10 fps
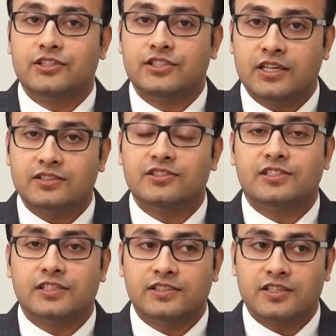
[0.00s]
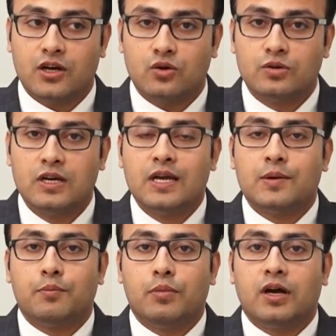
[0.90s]
done till now,
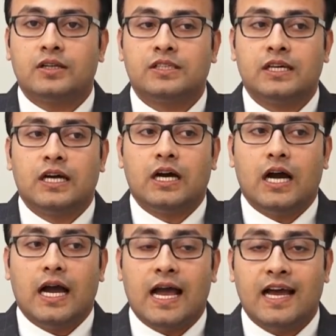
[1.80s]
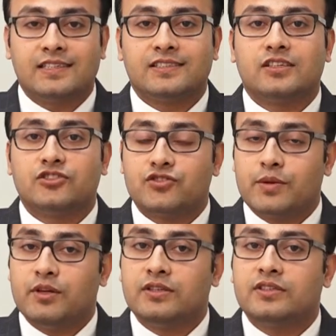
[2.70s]
but has
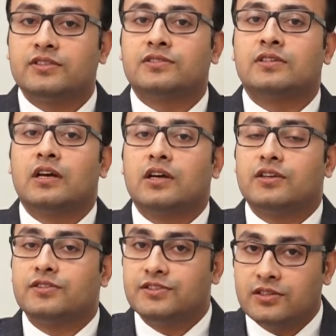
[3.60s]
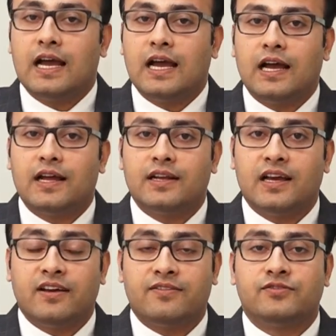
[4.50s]
tremendous and
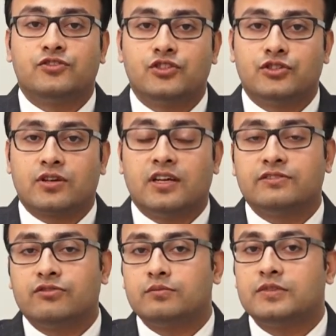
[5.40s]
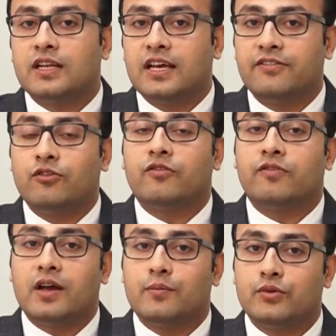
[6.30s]
have transformed the life of
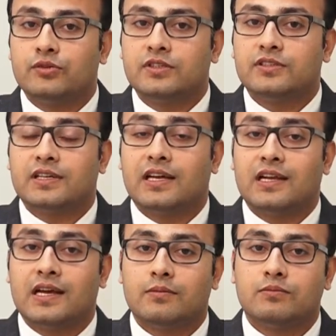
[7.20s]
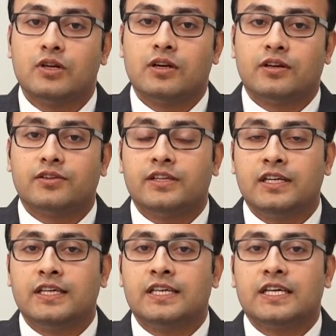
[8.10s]
amputees, and I'm
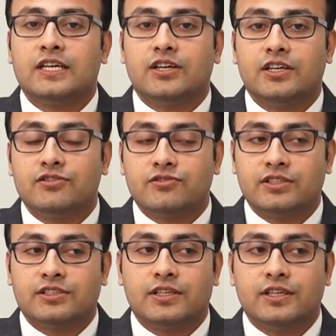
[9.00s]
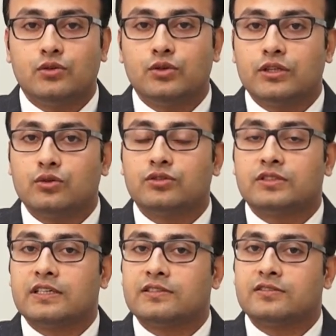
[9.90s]
really interested in doing those
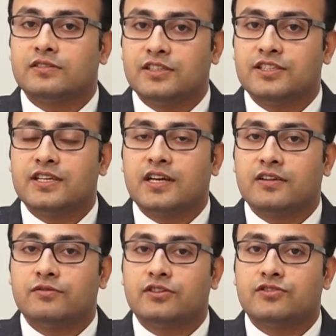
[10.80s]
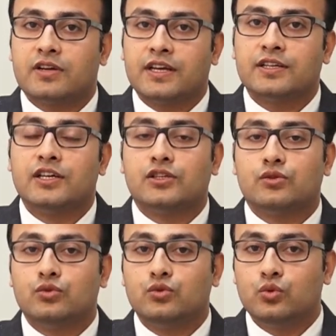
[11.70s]
cases in India, and we are trying to
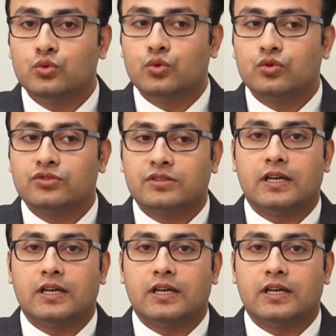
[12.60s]
do those